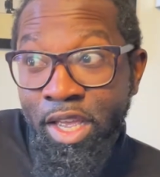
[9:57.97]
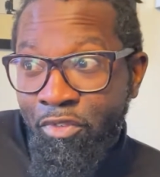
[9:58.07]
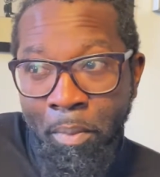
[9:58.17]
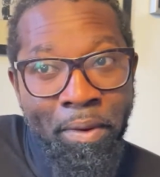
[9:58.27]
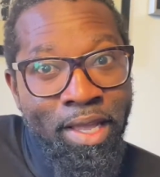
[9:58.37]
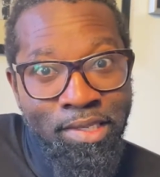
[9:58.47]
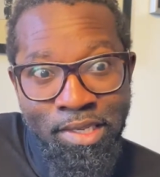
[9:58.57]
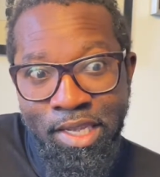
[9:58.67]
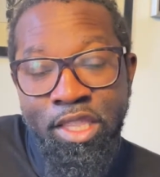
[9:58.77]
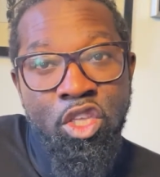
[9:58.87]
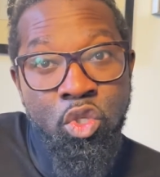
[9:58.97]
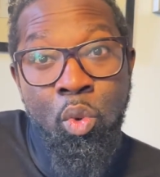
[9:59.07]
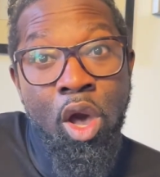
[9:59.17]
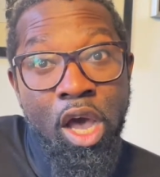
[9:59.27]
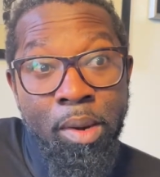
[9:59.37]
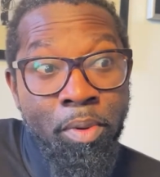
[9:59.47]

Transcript: for places in the squad,